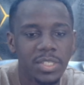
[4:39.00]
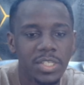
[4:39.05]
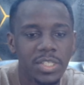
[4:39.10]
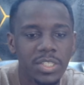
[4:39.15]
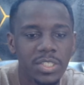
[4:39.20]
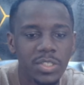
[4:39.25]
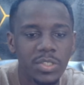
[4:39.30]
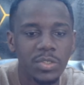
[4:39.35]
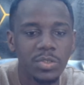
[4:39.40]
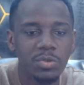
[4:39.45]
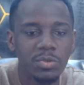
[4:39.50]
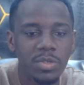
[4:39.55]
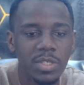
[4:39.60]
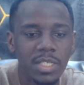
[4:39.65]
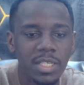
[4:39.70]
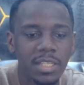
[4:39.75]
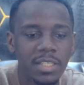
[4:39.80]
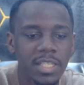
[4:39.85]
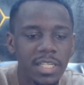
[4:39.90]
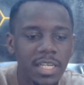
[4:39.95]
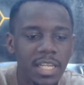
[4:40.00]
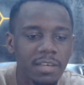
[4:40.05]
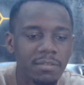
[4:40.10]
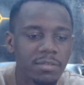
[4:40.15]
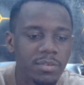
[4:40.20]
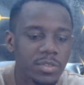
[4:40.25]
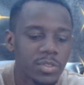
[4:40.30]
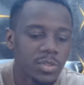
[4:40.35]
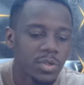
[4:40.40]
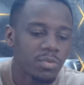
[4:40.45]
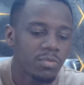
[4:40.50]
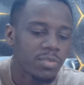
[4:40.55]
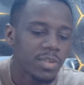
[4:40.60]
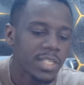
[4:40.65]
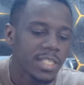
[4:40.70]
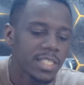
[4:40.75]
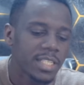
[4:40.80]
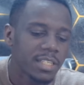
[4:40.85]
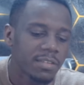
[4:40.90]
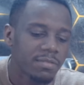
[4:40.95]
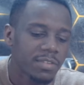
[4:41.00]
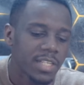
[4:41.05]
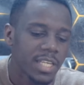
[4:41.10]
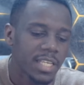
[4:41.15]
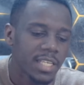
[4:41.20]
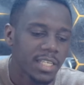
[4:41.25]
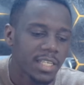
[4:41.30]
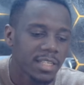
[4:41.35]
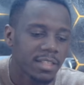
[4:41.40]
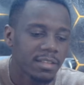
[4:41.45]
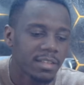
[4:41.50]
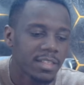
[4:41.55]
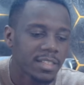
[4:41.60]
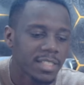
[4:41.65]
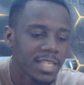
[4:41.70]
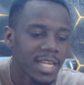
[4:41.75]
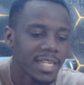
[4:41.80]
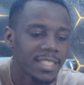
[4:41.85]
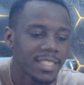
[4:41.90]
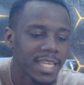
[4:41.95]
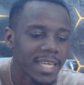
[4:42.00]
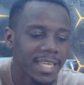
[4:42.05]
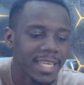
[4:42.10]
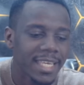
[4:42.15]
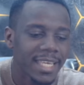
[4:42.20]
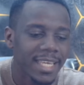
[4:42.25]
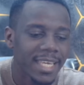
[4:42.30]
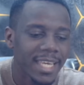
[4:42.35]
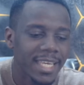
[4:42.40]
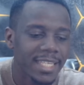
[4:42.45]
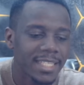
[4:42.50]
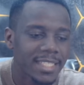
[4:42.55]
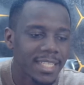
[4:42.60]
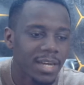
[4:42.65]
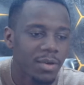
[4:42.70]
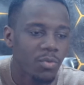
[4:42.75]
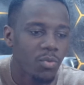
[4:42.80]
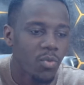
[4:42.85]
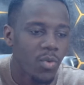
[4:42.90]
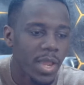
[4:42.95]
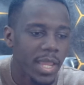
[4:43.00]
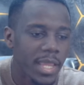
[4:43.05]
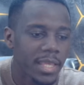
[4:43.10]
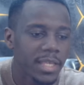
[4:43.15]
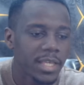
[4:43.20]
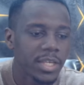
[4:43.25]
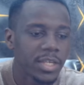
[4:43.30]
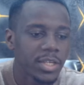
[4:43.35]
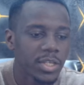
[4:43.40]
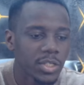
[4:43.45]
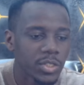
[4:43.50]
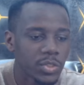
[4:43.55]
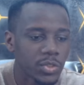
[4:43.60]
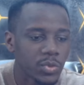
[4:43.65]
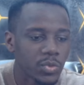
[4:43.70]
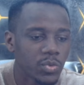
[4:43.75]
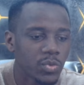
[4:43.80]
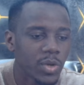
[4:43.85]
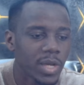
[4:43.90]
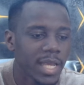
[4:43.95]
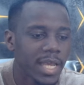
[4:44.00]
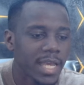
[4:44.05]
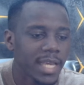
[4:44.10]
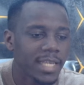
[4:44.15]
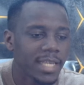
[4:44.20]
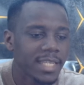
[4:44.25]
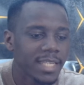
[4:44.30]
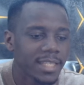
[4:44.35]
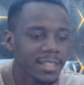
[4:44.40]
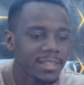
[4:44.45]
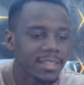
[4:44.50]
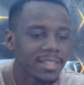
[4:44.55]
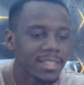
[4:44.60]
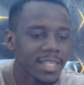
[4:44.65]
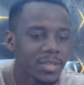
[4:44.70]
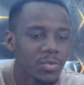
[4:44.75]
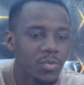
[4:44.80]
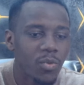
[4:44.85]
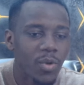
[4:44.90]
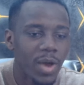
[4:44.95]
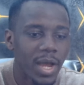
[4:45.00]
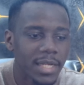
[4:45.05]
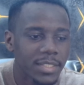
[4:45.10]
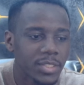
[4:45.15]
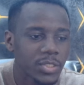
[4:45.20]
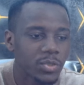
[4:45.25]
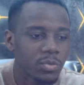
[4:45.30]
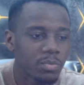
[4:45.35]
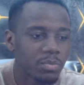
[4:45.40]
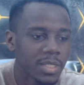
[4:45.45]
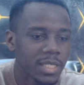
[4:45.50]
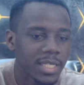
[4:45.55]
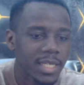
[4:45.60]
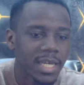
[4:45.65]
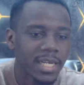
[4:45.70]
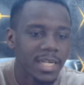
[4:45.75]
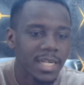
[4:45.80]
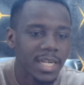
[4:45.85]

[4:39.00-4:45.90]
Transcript: into the levels of really lifting this and taking it away to where they want to be. And